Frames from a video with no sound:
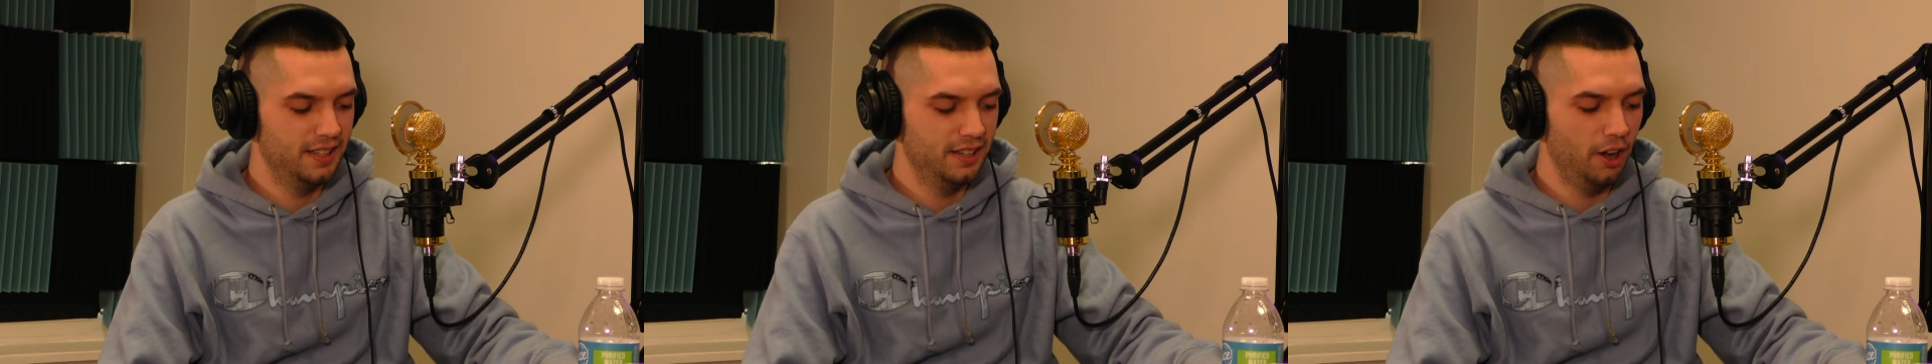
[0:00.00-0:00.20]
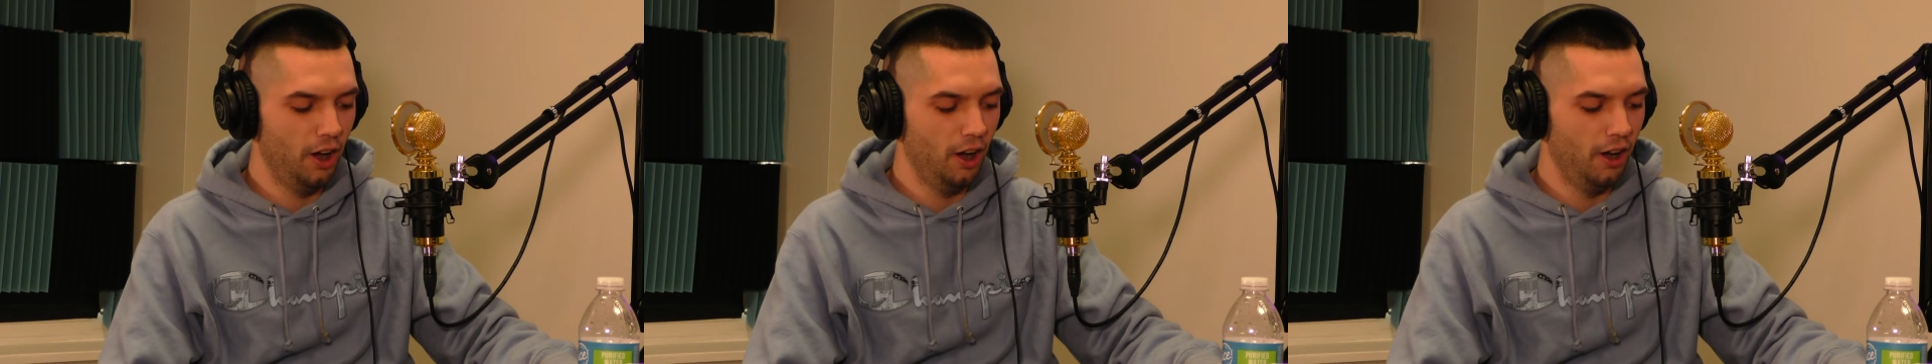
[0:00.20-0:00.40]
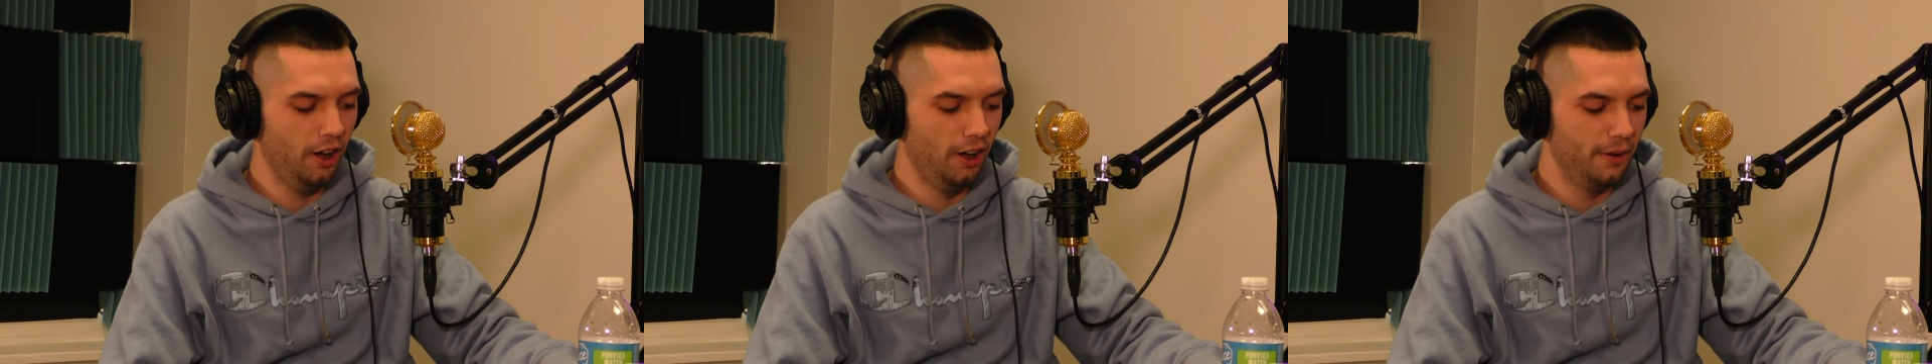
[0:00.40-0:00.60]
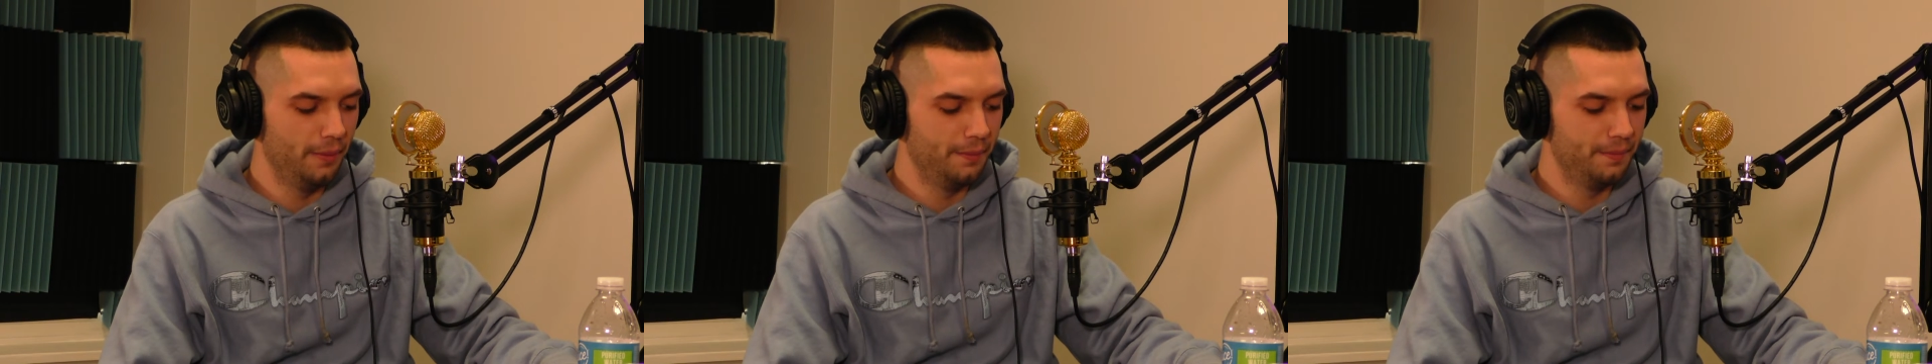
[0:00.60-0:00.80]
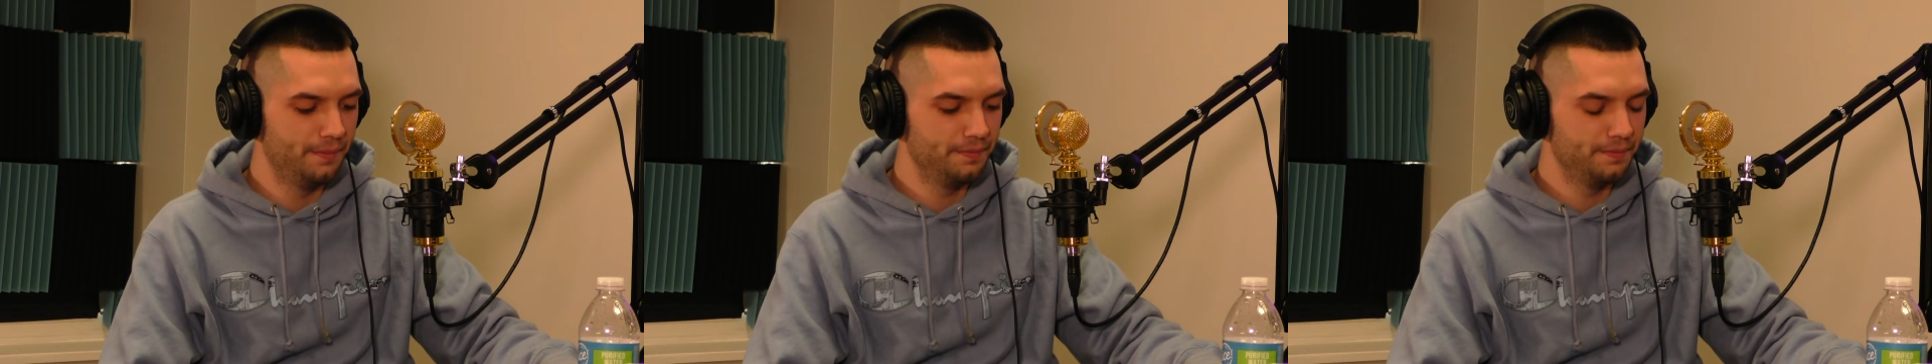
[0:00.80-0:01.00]

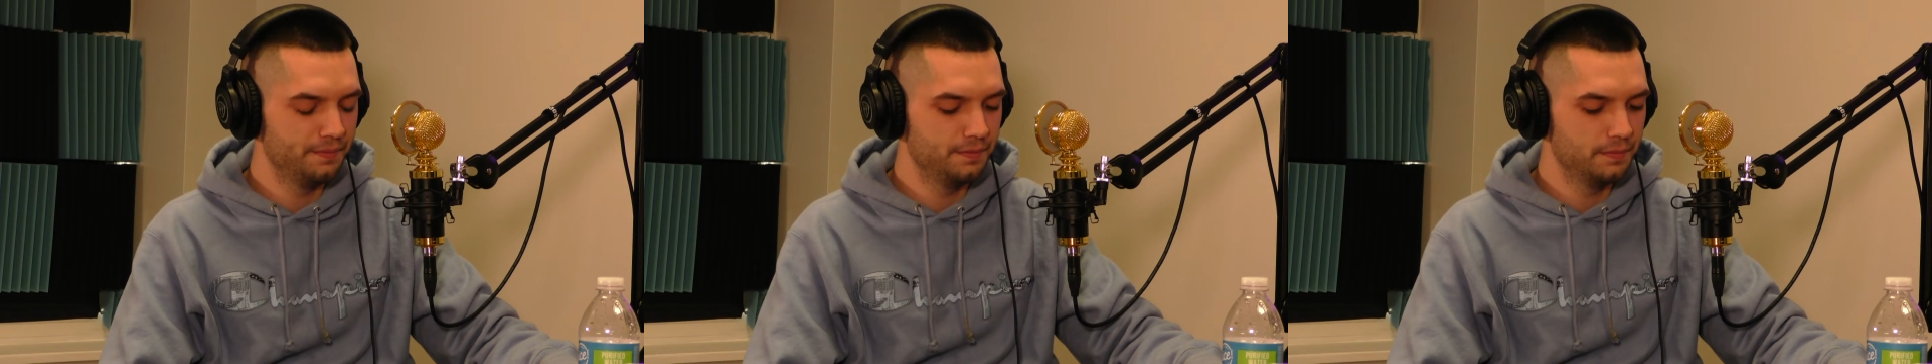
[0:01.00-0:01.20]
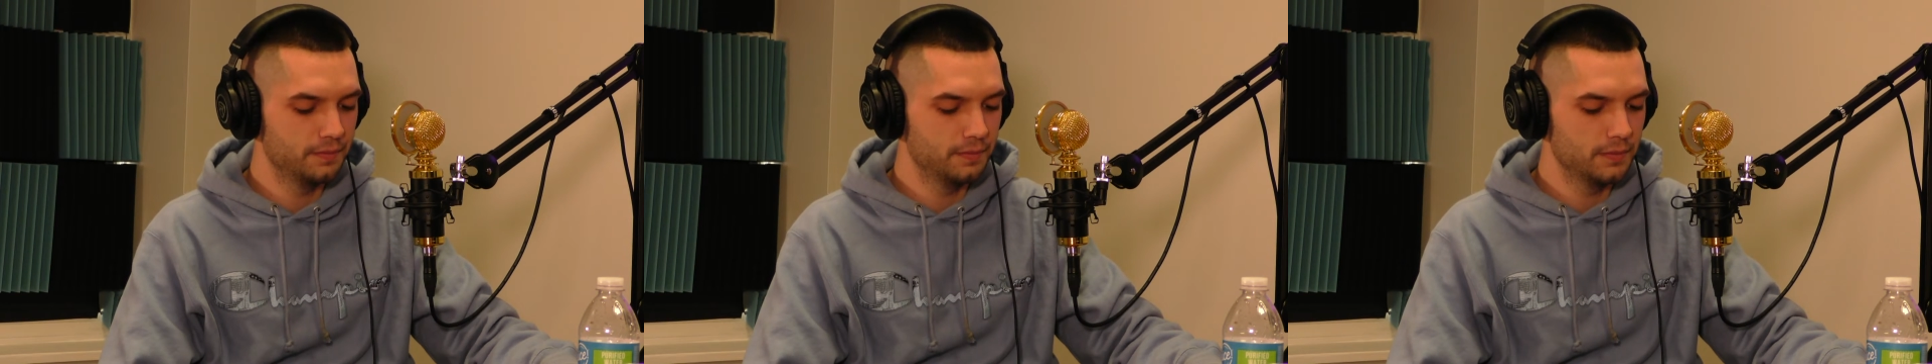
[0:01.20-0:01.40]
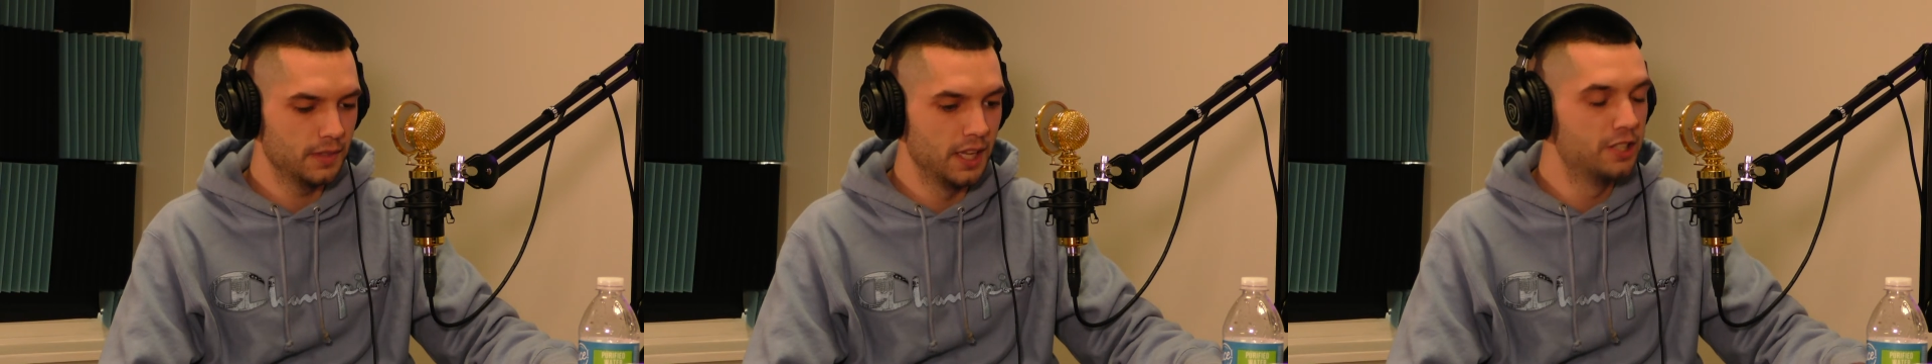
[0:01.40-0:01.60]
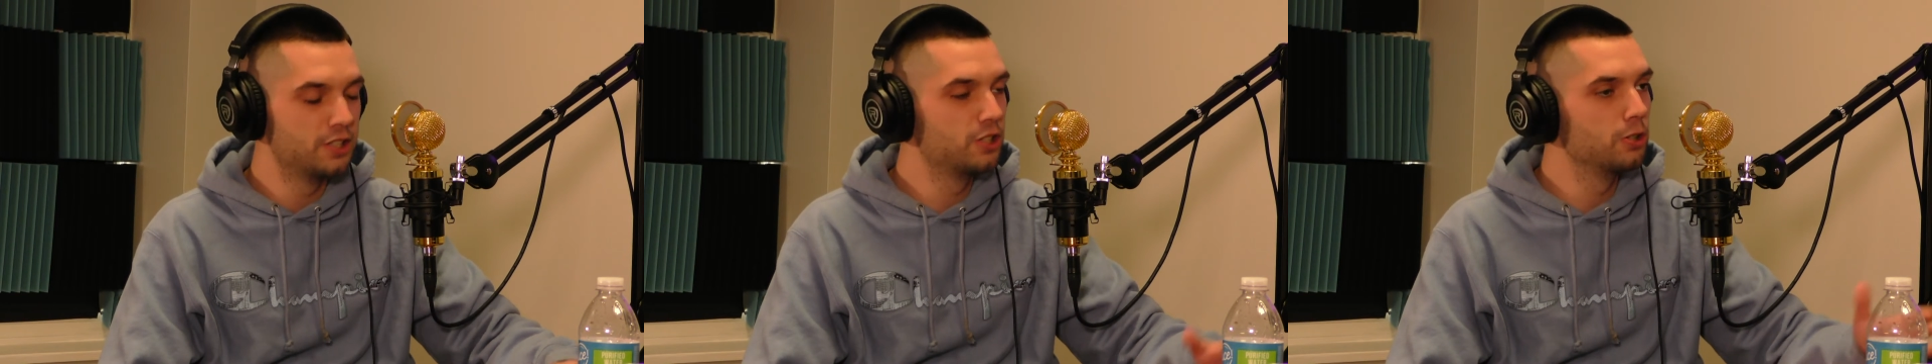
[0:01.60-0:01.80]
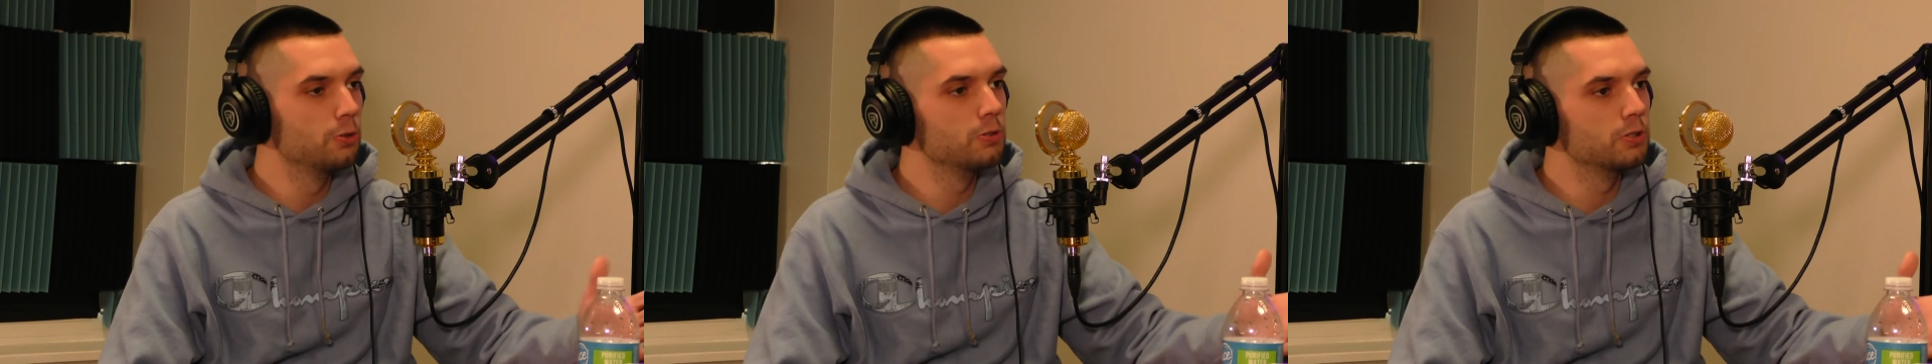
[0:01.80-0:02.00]
um, he
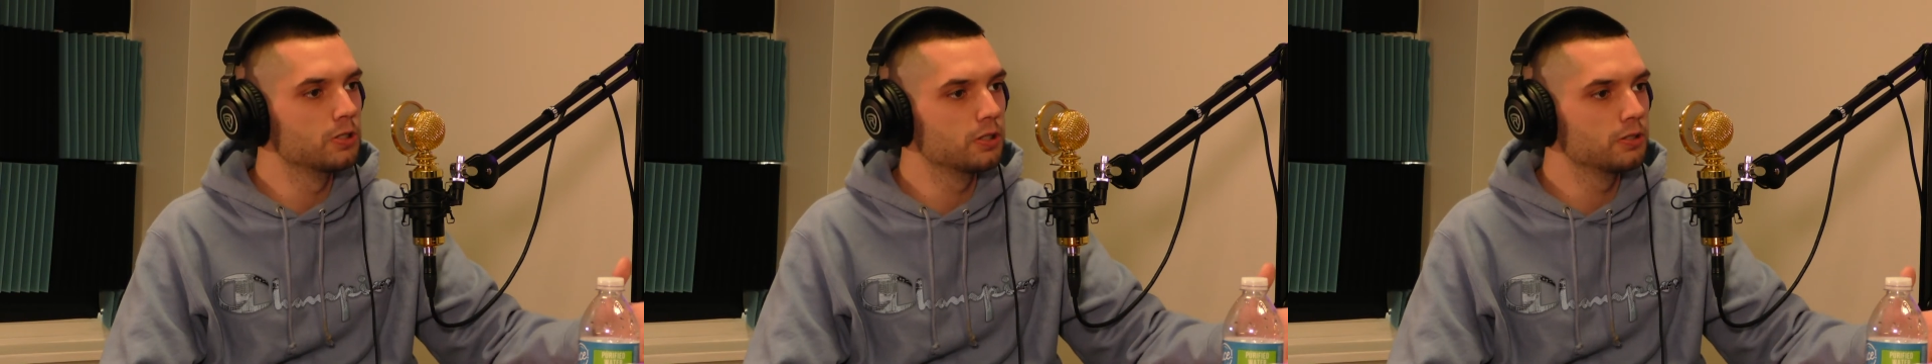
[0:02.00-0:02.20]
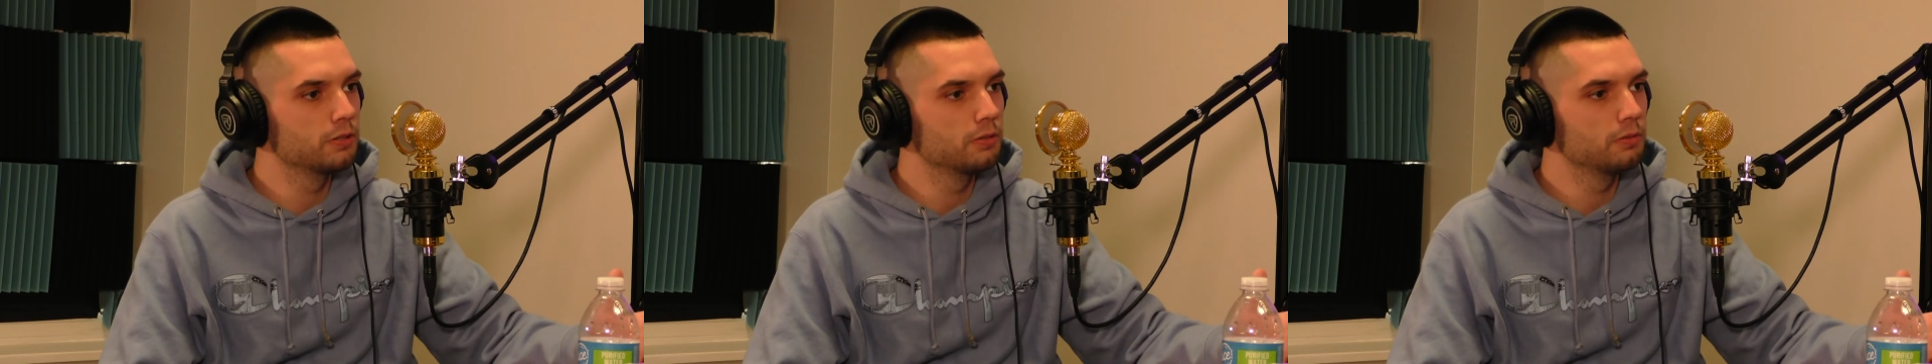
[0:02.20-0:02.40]
sues